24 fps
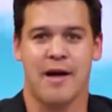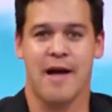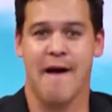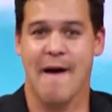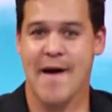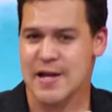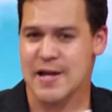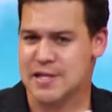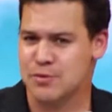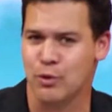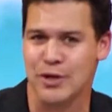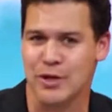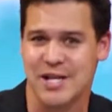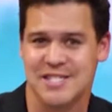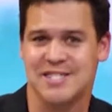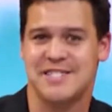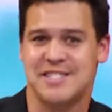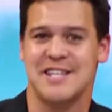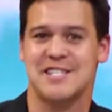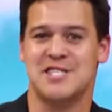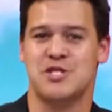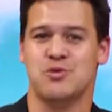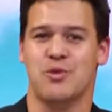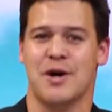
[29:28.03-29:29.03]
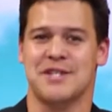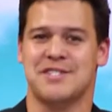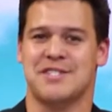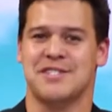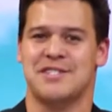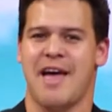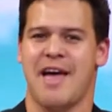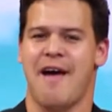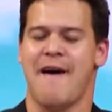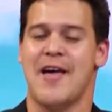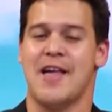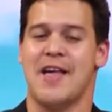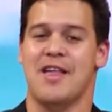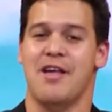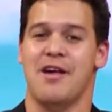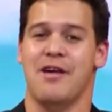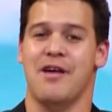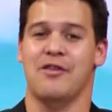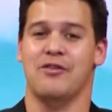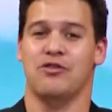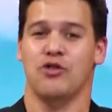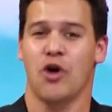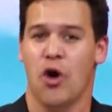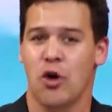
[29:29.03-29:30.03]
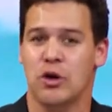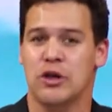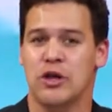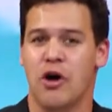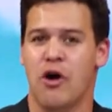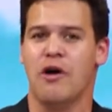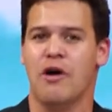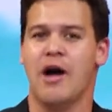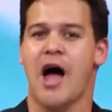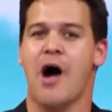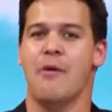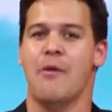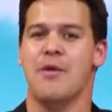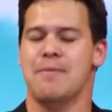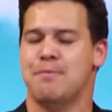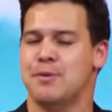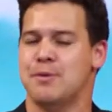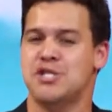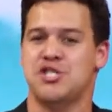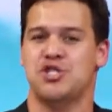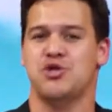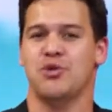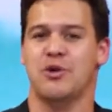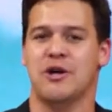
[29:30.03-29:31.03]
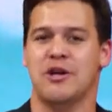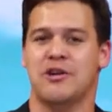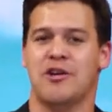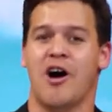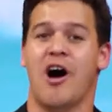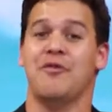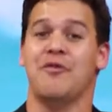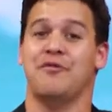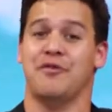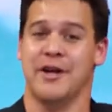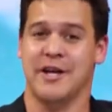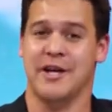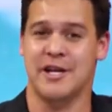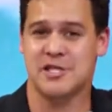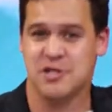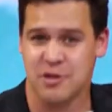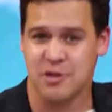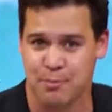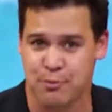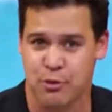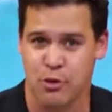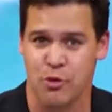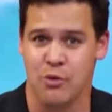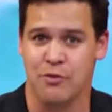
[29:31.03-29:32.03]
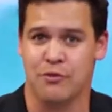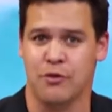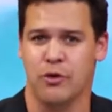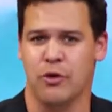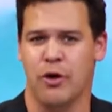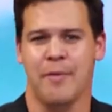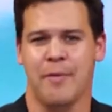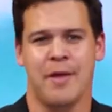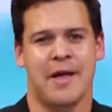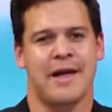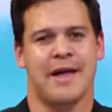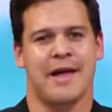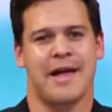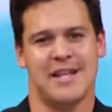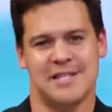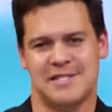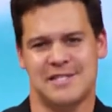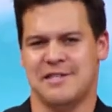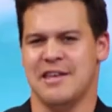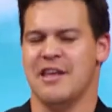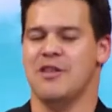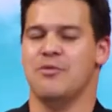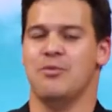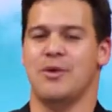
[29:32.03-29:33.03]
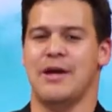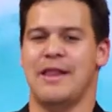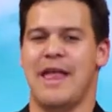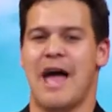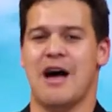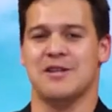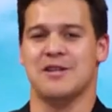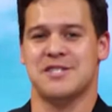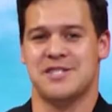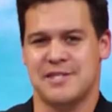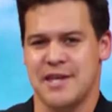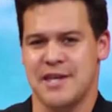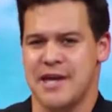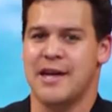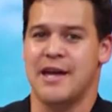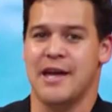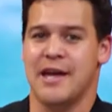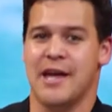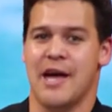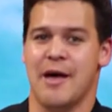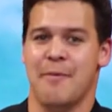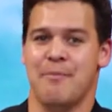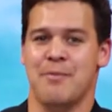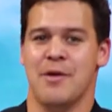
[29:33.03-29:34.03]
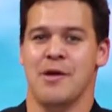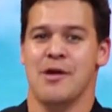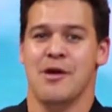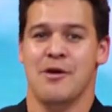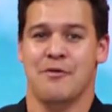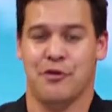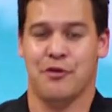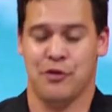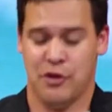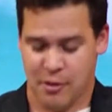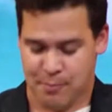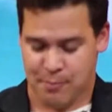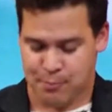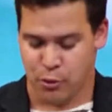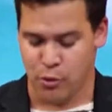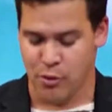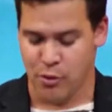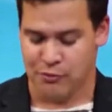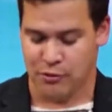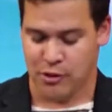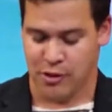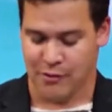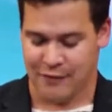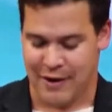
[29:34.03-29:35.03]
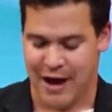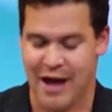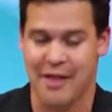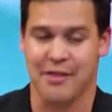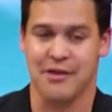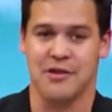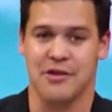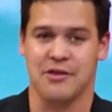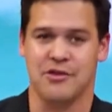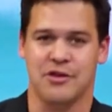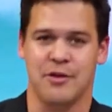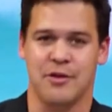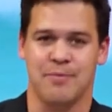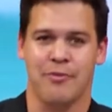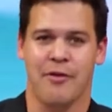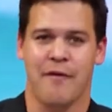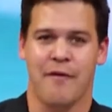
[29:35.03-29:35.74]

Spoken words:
It's what it says to us is that no longer are we pursuing God for His approval. Instead, we're now seeking Him for the approval of others.